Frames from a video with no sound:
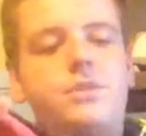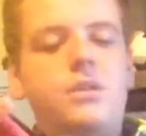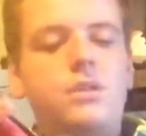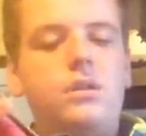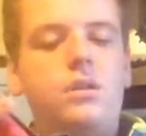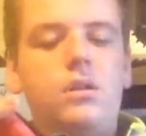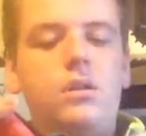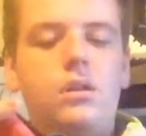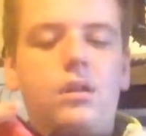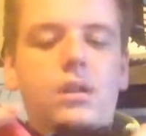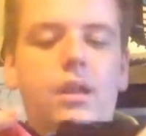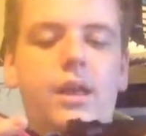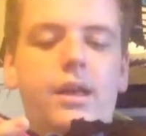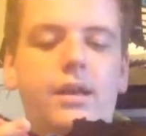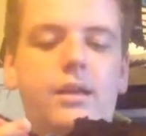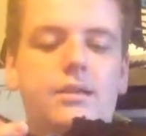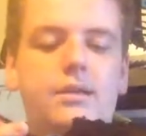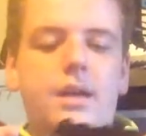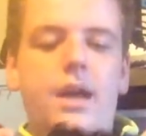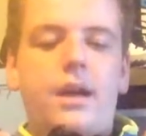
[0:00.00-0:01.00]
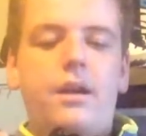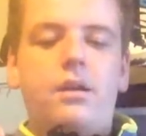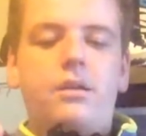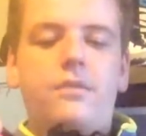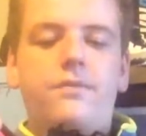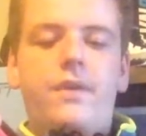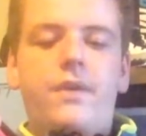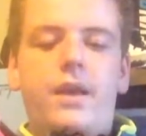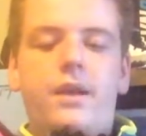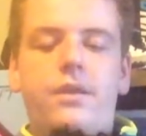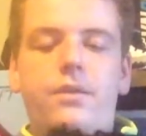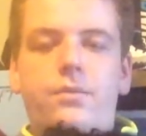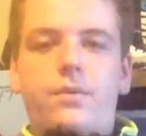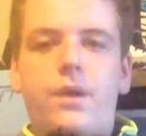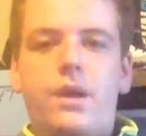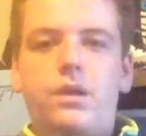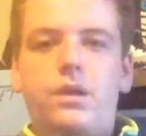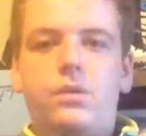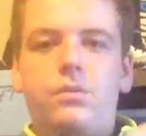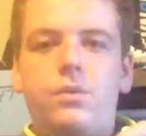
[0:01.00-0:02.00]
still like a diehard fan of the
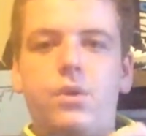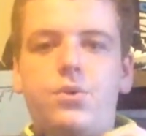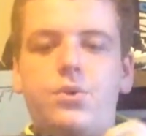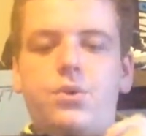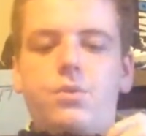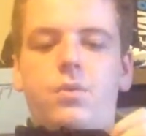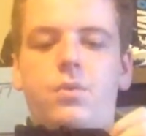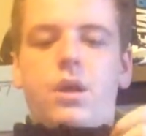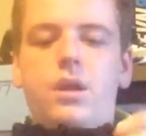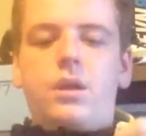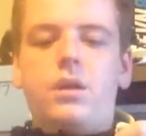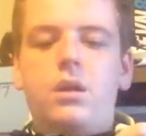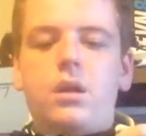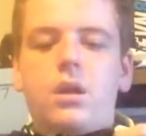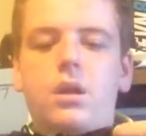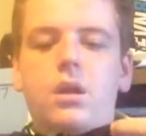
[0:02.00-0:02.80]
regular Roshe Run.